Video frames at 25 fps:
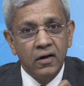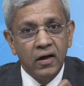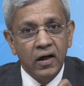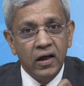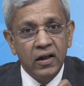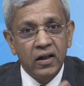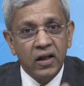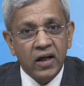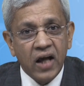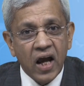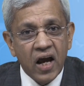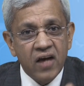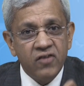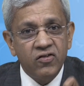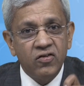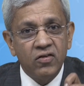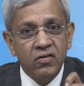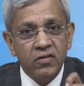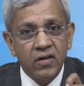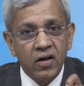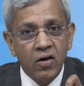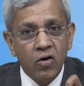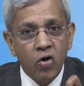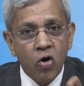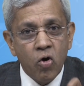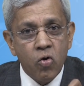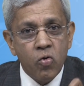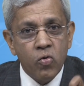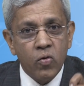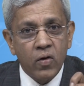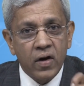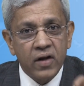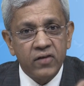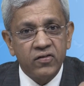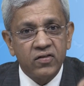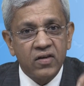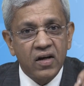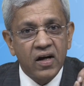in the case of the low
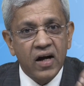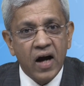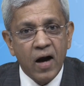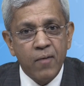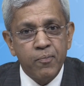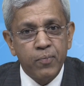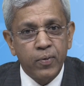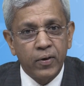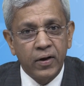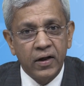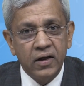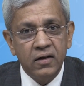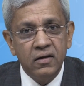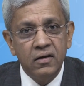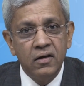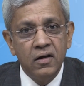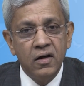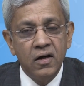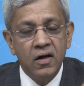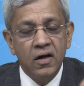risk company,